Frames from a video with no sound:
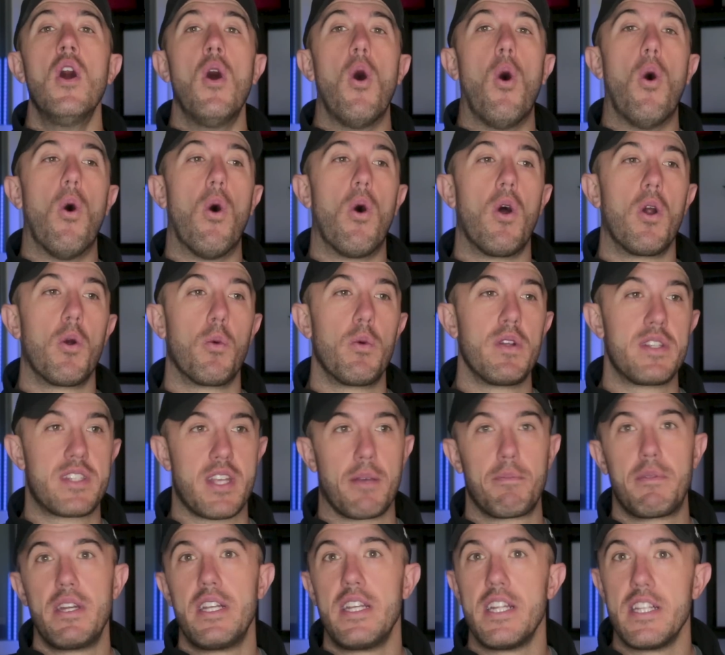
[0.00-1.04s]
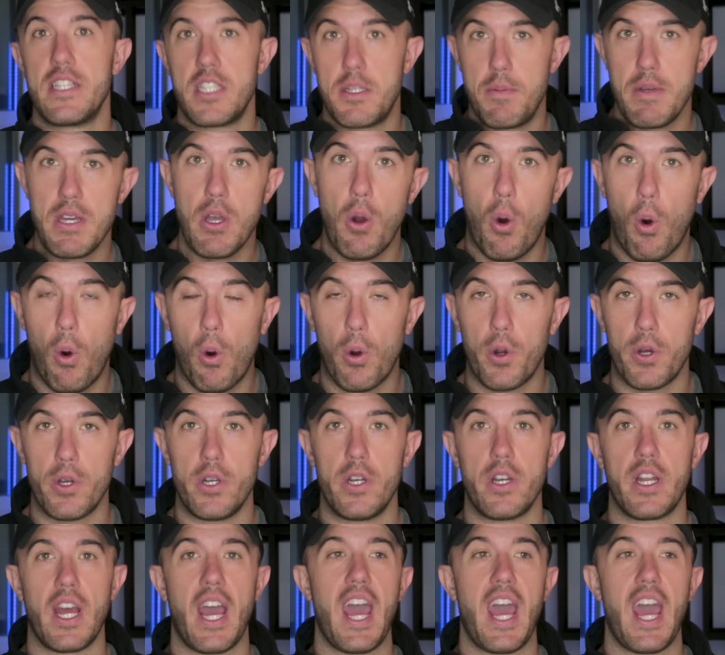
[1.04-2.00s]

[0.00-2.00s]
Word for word: or when something needs to be ordered.